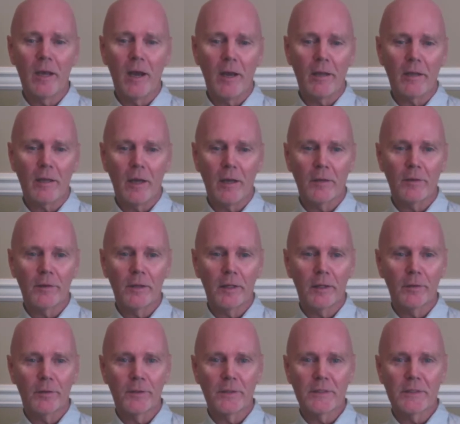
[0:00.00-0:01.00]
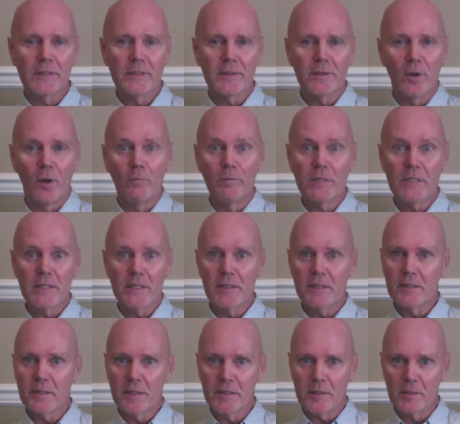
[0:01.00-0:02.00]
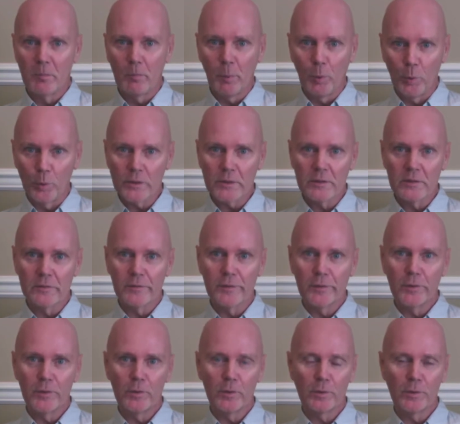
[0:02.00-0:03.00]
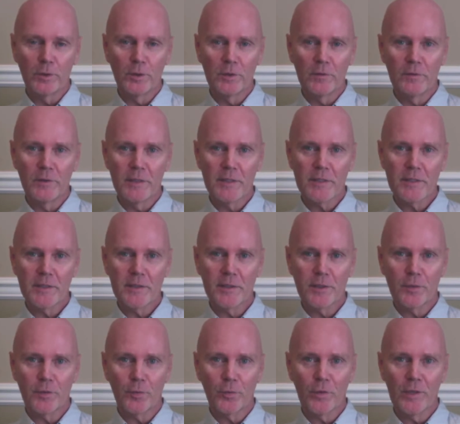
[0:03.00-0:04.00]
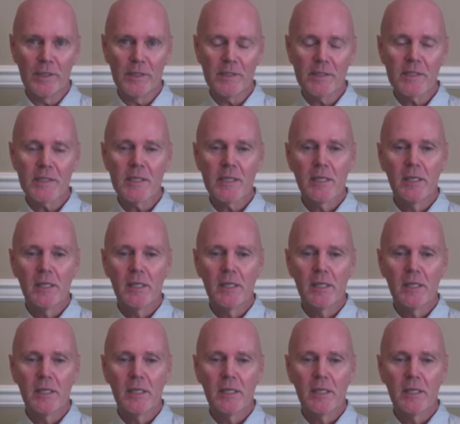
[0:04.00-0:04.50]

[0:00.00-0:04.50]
I think that obviously this is important for your university careers,